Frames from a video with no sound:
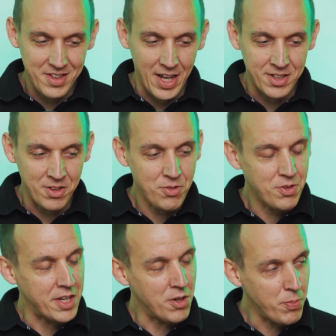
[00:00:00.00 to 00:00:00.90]
I
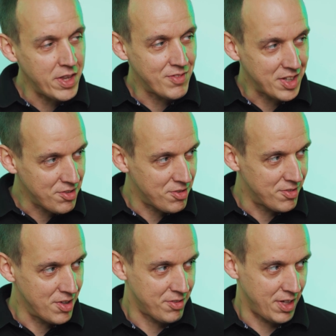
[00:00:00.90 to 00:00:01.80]
don't believe that this
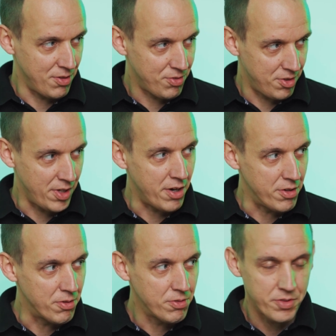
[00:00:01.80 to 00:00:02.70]
is this kind of
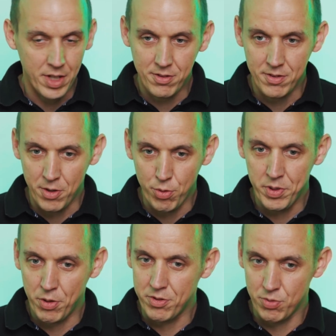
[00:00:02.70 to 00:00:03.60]
scenario, that there will
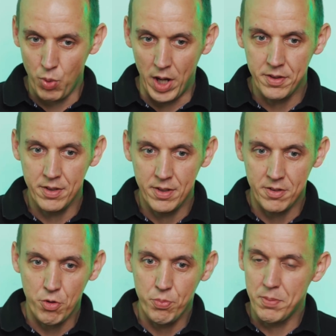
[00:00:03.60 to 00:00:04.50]
be always one.
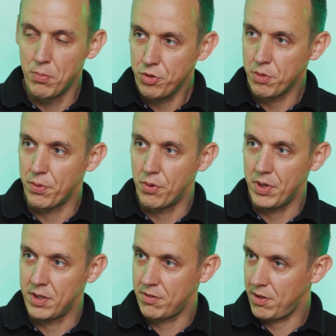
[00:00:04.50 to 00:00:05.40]
There will be multiple,
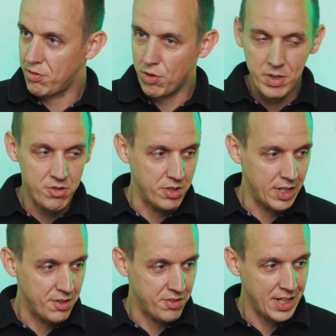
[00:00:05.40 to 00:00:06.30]
and as you're
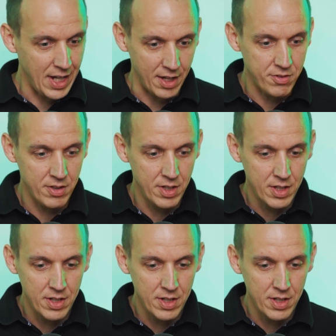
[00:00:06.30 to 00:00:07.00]
mentioning, it's a guess.